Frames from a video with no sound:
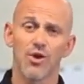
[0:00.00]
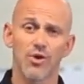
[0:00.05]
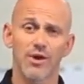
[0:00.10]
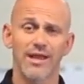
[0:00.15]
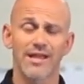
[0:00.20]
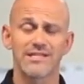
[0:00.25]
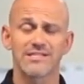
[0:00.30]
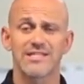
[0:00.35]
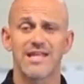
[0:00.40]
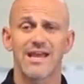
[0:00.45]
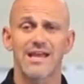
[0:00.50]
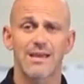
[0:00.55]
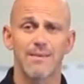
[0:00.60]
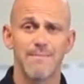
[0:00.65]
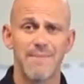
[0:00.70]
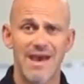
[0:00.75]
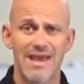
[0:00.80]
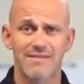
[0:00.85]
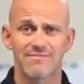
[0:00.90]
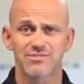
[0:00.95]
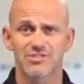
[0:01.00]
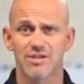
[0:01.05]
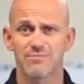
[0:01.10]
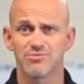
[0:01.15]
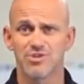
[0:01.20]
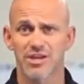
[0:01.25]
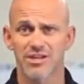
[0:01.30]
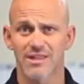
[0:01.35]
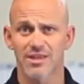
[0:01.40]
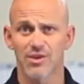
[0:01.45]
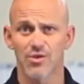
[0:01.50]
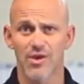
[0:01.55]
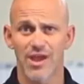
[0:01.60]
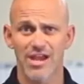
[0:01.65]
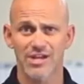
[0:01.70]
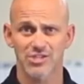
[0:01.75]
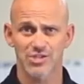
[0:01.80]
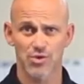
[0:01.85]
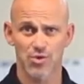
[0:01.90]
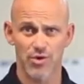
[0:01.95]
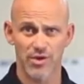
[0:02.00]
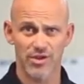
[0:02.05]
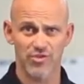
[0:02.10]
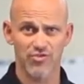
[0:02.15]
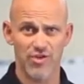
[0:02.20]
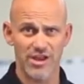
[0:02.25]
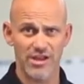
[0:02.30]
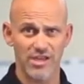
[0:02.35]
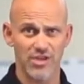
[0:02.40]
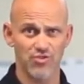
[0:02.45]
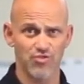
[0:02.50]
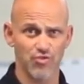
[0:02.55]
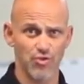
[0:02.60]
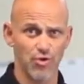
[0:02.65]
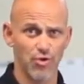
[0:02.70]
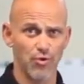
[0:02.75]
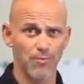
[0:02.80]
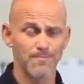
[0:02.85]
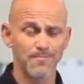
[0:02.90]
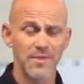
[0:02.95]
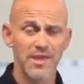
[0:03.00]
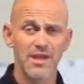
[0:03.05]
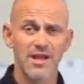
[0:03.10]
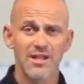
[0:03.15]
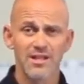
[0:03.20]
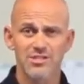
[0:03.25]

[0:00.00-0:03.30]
or against that combative subject that you're actually going to try to control.